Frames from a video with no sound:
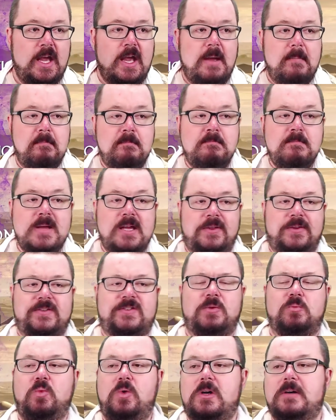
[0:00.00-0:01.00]

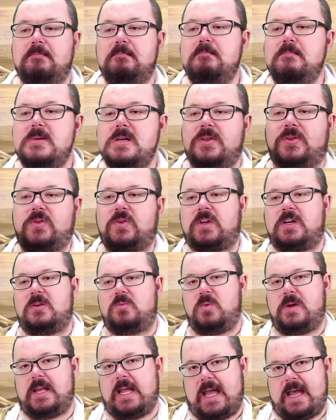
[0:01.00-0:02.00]
Myths. What myths can
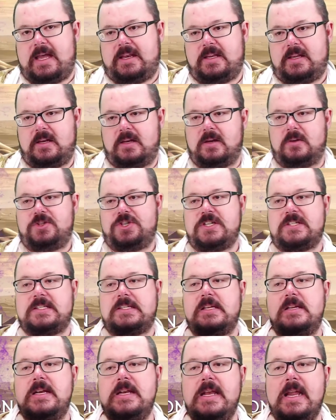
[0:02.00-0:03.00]
we add in? Just
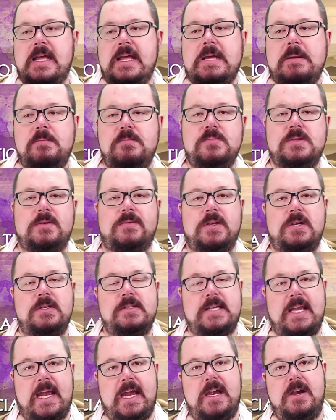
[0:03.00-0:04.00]
the names of those
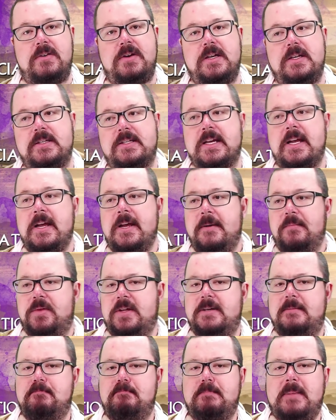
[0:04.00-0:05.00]
areas.
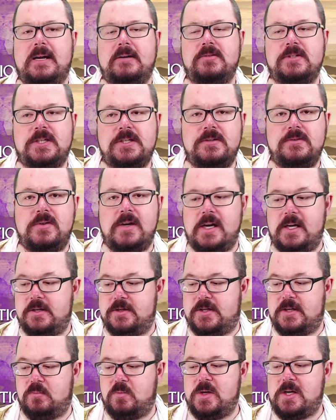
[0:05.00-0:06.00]
The mountain range that we